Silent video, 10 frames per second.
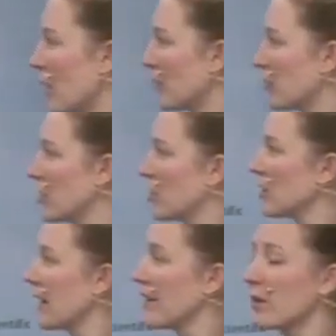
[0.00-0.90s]
often
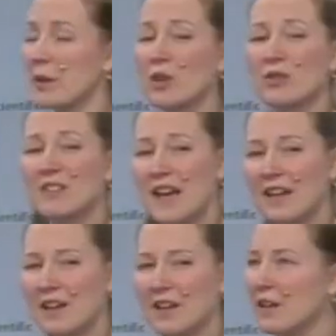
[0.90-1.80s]
you'll hear it be called
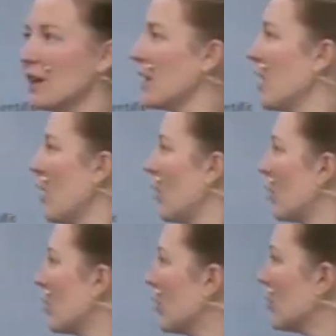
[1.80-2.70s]
TECA,
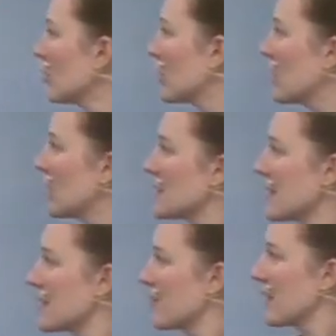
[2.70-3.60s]
or the
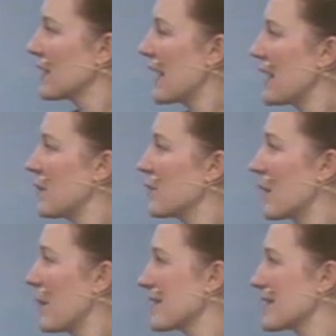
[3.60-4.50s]
scientific name,
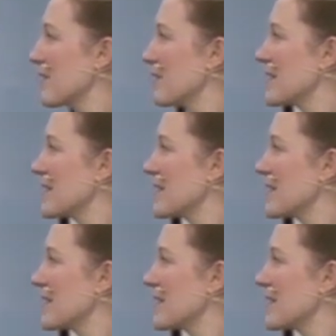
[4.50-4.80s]
capacitive